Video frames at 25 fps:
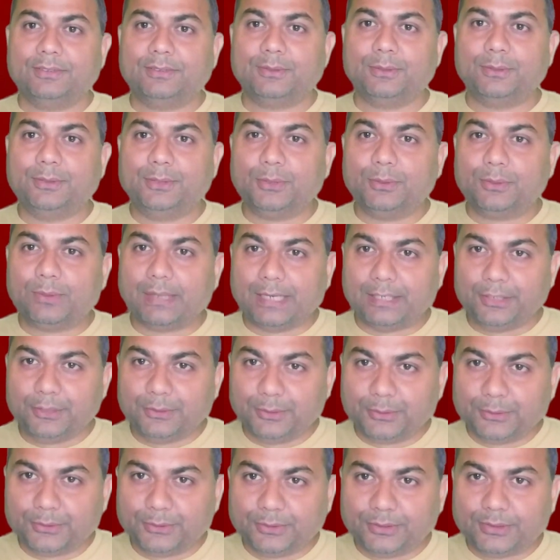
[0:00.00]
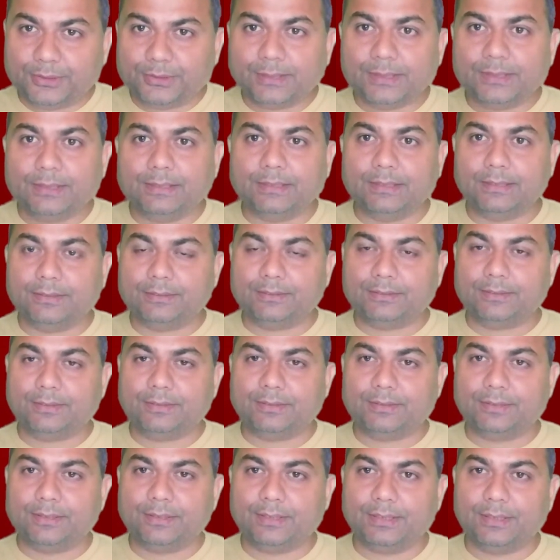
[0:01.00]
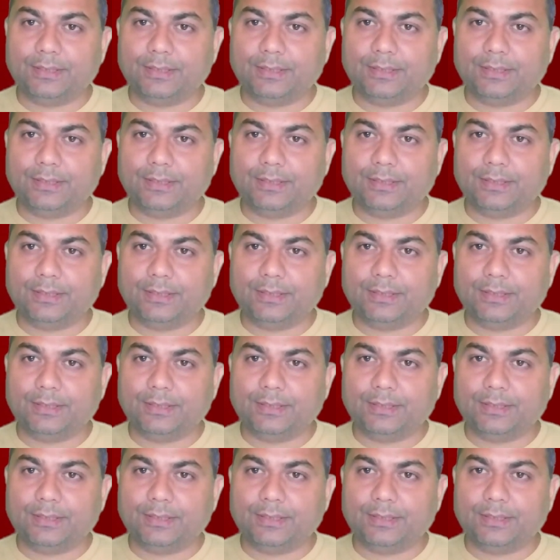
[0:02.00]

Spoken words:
So you can use this